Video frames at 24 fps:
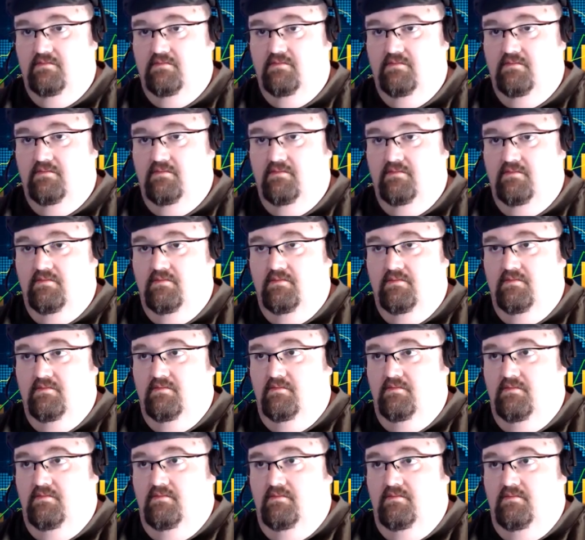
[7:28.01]

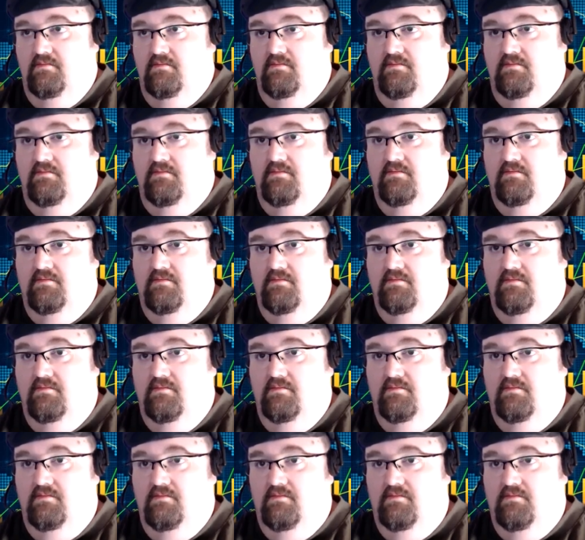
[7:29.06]

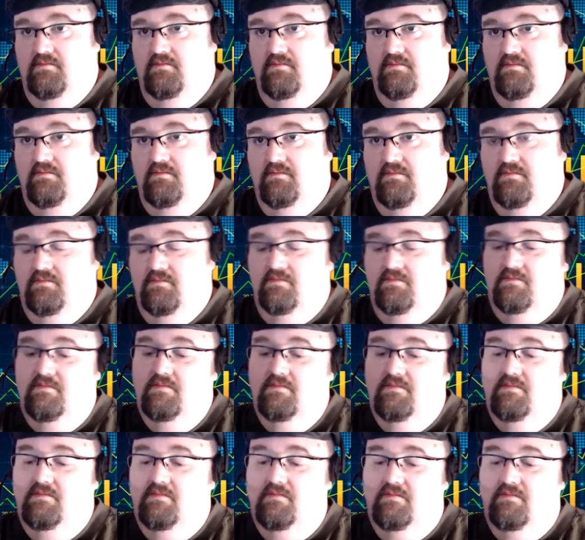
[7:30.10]

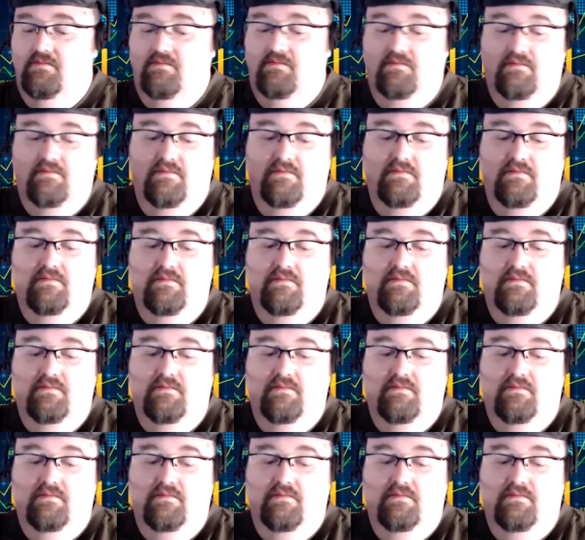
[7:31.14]
[no speech]